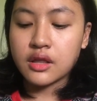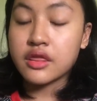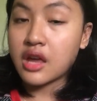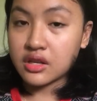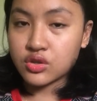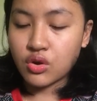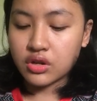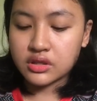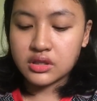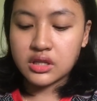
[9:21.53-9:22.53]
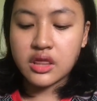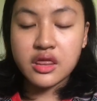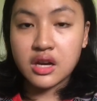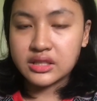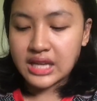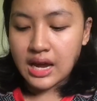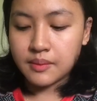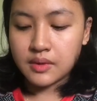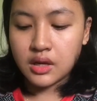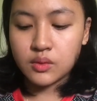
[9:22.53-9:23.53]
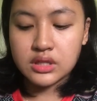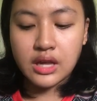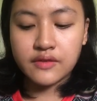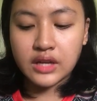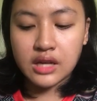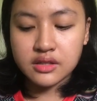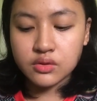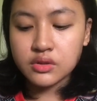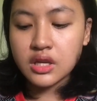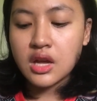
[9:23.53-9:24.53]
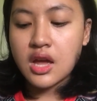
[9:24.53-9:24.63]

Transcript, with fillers: thanks god the third time it was never cancelled